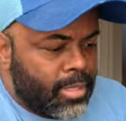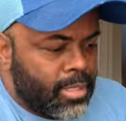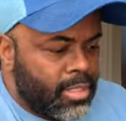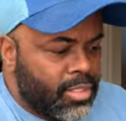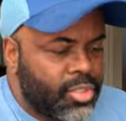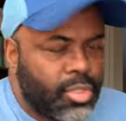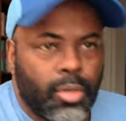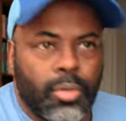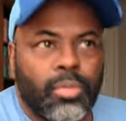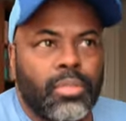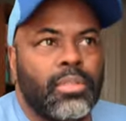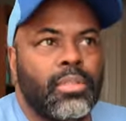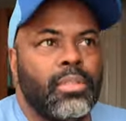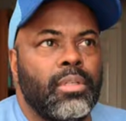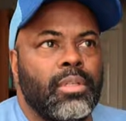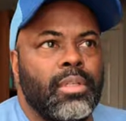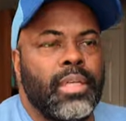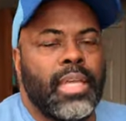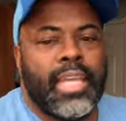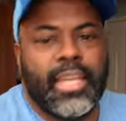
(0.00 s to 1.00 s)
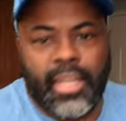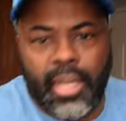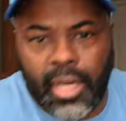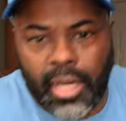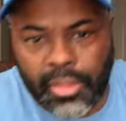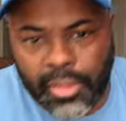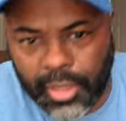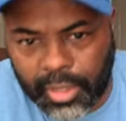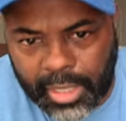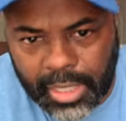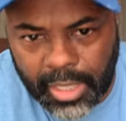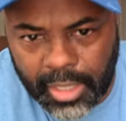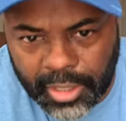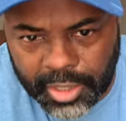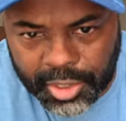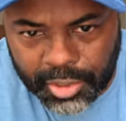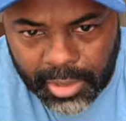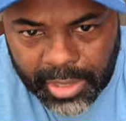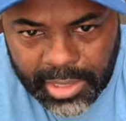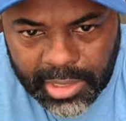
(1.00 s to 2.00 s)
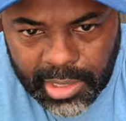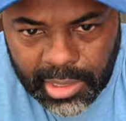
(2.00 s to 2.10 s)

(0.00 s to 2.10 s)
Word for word: So in other countries,